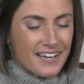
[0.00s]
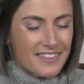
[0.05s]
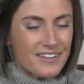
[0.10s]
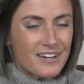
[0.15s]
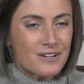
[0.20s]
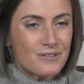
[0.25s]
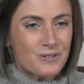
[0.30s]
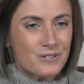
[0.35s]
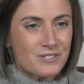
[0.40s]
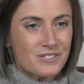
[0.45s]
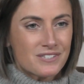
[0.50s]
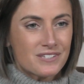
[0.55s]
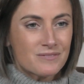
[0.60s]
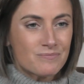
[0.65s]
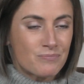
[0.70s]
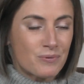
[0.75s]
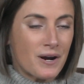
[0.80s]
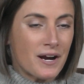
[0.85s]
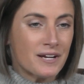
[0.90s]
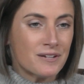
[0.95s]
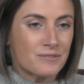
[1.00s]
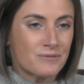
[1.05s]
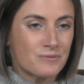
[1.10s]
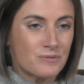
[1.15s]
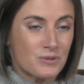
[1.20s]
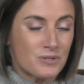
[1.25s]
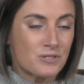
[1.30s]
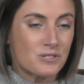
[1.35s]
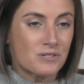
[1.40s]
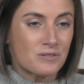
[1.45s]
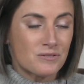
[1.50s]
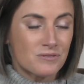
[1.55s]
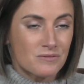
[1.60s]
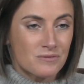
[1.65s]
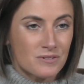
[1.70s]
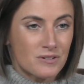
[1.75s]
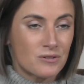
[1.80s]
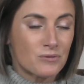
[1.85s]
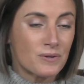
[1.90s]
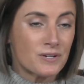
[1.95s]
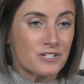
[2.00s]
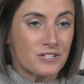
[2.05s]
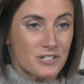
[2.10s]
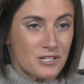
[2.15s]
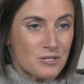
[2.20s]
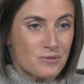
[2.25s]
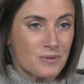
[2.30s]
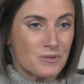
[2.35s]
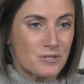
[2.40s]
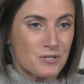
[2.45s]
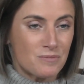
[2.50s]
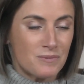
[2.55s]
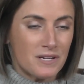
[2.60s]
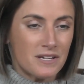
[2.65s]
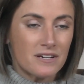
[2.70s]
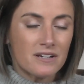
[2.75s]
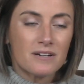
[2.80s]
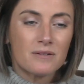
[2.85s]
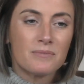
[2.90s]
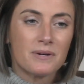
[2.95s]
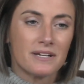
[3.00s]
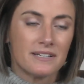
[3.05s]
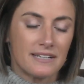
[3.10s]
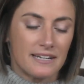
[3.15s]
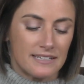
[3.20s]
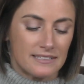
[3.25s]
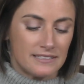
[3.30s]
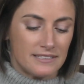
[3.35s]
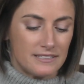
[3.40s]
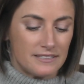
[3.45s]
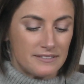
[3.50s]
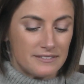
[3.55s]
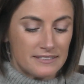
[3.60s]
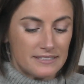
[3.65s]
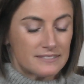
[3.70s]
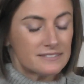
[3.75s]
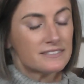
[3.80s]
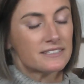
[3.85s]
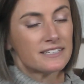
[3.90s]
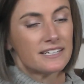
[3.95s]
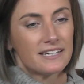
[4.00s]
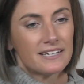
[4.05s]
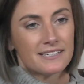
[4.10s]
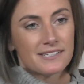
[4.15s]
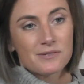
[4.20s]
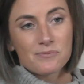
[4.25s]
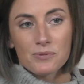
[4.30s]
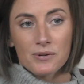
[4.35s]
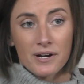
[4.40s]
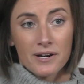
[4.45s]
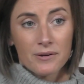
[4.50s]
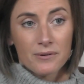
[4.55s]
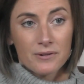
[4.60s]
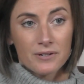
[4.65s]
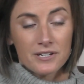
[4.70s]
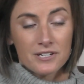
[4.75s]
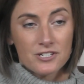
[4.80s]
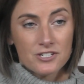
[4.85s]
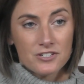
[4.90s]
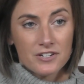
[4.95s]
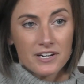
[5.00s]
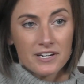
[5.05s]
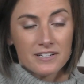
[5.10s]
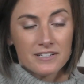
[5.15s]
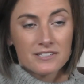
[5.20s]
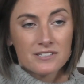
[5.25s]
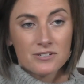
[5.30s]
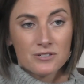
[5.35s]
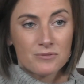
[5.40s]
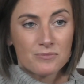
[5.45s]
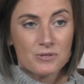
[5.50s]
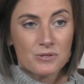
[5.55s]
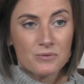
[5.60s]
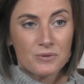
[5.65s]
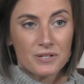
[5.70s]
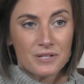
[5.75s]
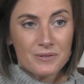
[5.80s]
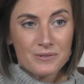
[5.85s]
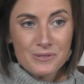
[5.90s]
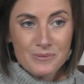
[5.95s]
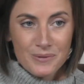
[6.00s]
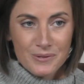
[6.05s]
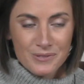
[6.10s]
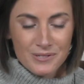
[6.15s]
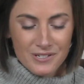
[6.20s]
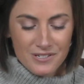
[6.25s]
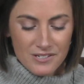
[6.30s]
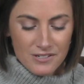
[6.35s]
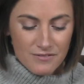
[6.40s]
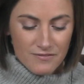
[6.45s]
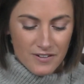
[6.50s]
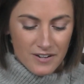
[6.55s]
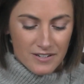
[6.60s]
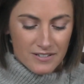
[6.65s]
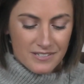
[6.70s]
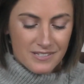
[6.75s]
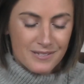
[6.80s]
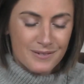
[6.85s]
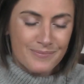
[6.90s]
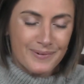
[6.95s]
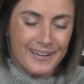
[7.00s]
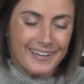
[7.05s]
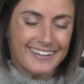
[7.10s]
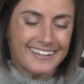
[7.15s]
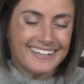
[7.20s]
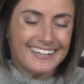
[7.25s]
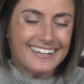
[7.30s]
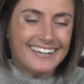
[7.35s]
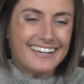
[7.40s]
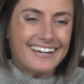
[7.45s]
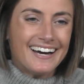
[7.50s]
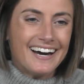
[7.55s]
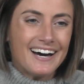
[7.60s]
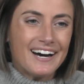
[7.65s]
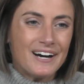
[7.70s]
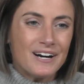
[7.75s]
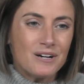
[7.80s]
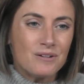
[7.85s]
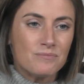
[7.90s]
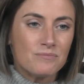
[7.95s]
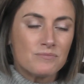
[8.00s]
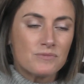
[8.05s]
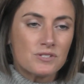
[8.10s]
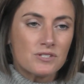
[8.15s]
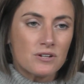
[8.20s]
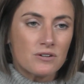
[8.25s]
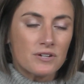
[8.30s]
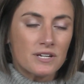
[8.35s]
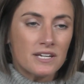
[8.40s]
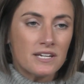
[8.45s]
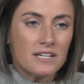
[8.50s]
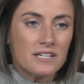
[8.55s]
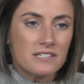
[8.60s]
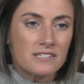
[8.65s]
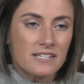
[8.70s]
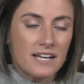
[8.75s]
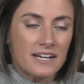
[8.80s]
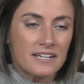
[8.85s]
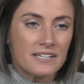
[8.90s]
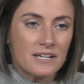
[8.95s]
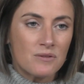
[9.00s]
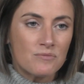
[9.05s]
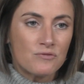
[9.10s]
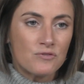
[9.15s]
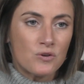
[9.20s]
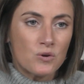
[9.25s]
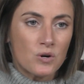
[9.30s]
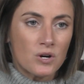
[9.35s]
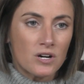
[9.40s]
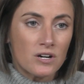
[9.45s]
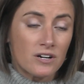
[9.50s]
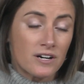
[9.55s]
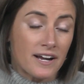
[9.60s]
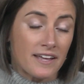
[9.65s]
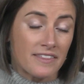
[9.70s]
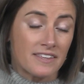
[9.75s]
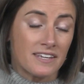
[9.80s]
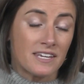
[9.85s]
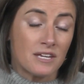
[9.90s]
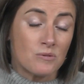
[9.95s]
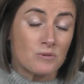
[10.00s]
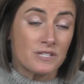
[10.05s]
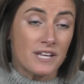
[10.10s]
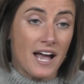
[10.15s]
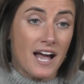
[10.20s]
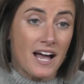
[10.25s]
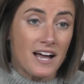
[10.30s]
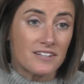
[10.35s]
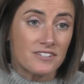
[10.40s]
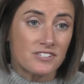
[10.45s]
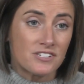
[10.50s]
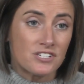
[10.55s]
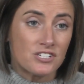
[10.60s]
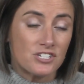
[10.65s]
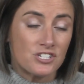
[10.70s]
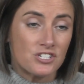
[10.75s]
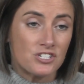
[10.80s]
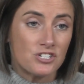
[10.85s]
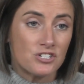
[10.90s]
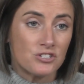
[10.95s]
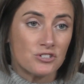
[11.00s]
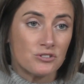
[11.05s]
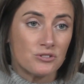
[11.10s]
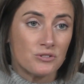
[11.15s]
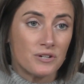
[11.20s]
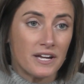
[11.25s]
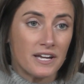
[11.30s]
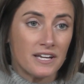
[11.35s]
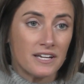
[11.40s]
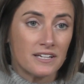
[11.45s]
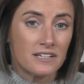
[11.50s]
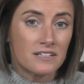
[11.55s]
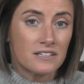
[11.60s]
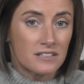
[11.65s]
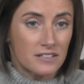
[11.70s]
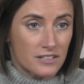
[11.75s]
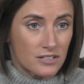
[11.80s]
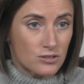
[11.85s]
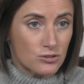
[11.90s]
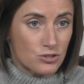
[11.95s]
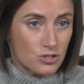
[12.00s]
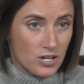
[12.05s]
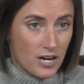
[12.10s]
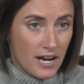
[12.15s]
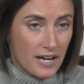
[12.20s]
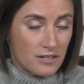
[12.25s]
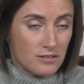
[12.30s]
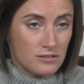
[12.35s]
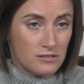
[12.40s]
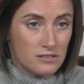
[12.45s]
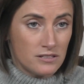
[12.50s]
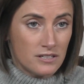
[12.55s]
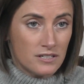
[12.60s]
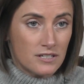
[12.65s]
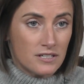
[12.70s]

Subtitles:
thought it was, Brian was originally supposed to be here, but I don't think he had his priorities straight in terms of what he was supposed to do first. But so he signed up for, I think he was asked to do a clinical trial.